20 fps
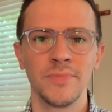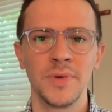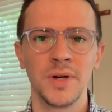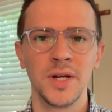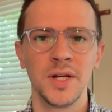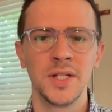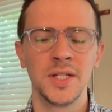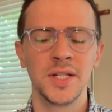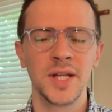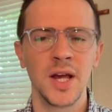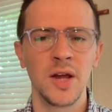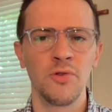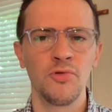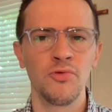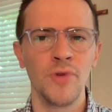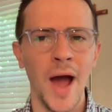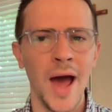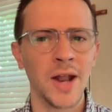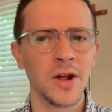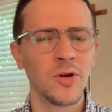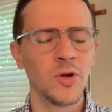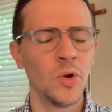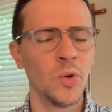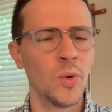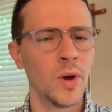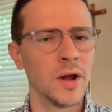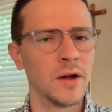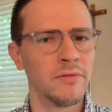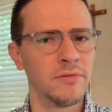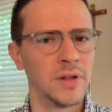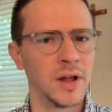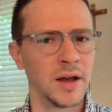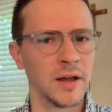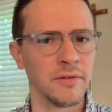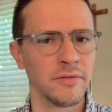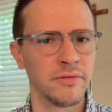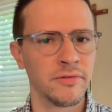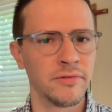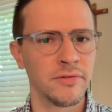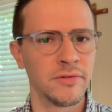It's a radical way of
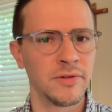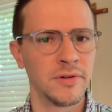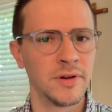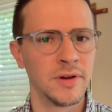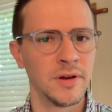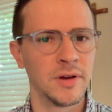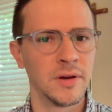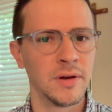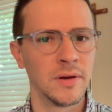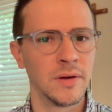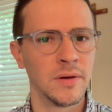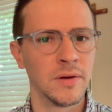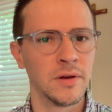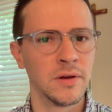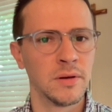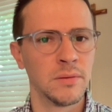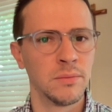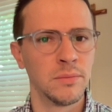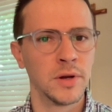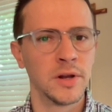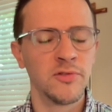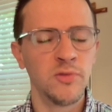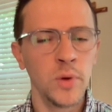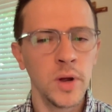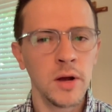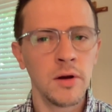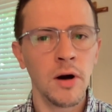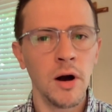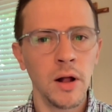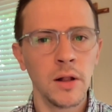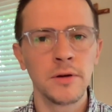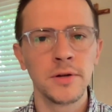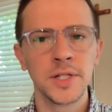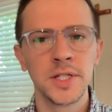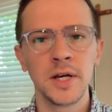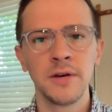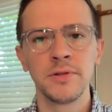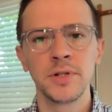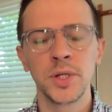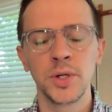life. But if we call
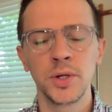ourselves